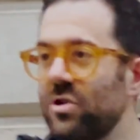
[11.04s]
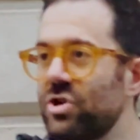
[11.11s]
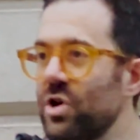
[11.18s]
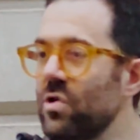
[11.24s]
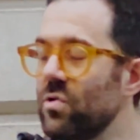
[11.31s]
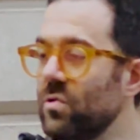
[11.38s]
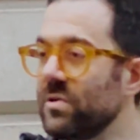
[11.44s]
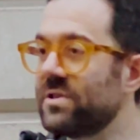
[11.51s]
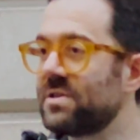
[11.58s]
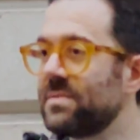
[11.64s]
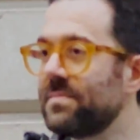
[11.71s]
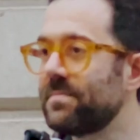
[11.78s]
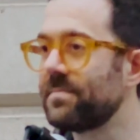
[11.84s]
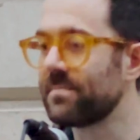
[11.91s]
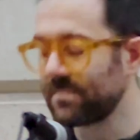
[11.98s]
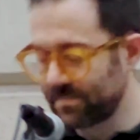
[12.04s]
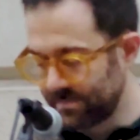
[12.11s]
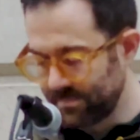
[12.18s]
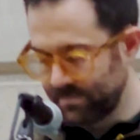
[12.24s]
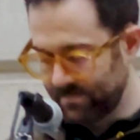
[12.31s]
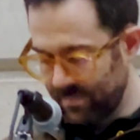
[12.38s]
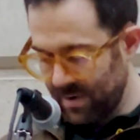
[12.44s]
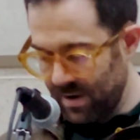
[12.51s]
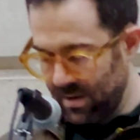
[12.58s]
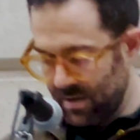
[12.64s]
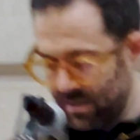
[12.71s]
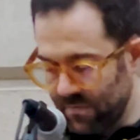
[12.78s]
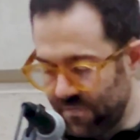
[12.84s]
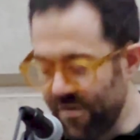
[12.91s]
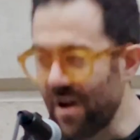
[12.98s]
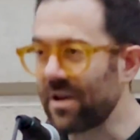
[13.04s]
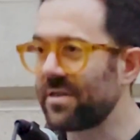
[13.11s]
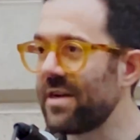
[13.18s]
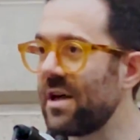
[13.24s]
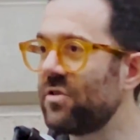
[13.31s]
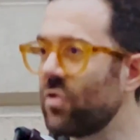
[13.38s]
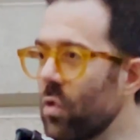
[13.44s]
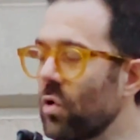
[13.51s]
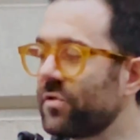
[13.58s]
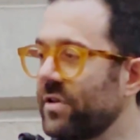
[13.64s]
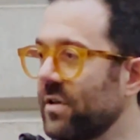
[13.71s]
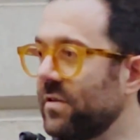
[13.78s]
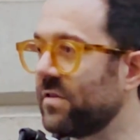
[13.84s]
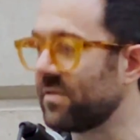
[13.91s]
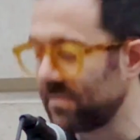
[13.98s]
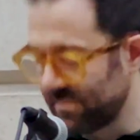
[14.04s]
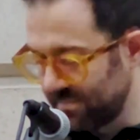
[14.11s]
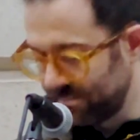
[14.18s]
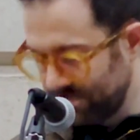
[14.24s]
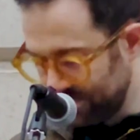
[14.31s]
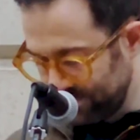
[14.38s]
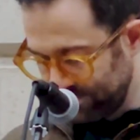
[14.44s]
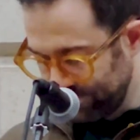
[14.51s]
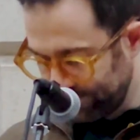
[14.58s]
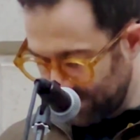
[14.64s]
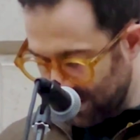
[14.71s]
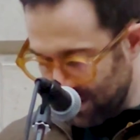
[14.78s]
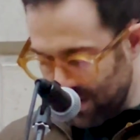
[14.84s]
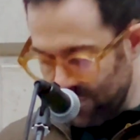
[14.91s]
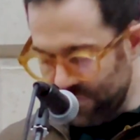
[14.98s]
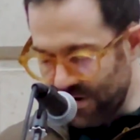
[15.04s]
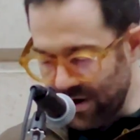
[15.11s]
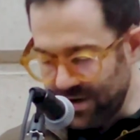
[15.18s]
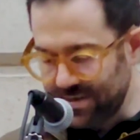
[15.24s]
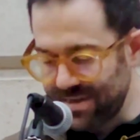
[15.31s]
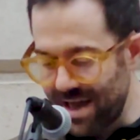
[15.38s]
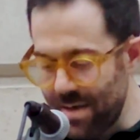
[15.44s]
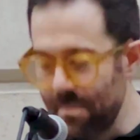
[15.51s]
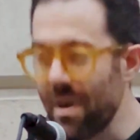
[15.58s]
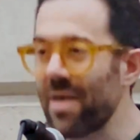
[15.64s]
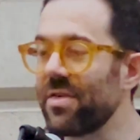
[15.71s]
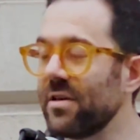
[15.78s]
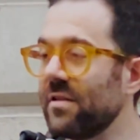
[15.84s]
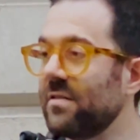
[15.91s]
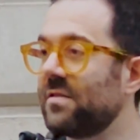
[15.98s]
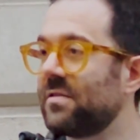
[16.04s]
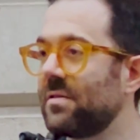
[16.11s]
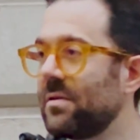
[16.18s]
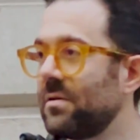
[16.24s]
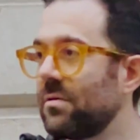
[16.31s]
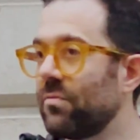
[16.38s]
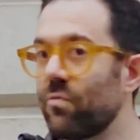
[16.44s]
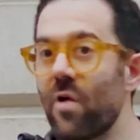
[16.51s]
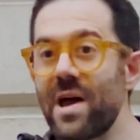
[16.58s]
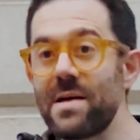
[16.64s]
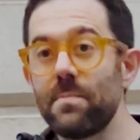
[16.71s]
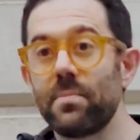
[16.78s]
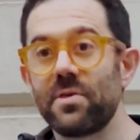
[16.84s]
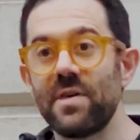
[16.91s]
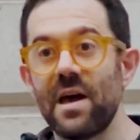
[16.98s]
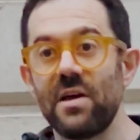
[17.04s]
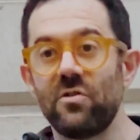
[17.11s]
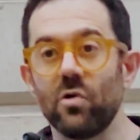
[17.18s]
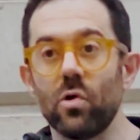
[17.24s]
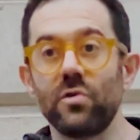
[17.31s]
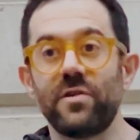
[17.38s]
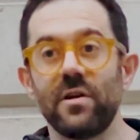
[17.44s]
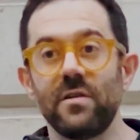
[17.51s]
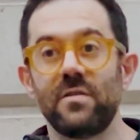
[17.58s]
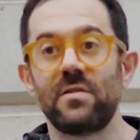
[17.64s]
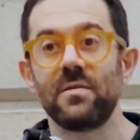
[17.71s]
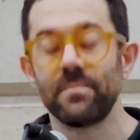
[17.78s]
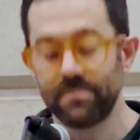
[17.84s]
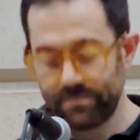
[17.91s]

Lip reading: Jews. F their daughters. F their mothers. Rape their daughters.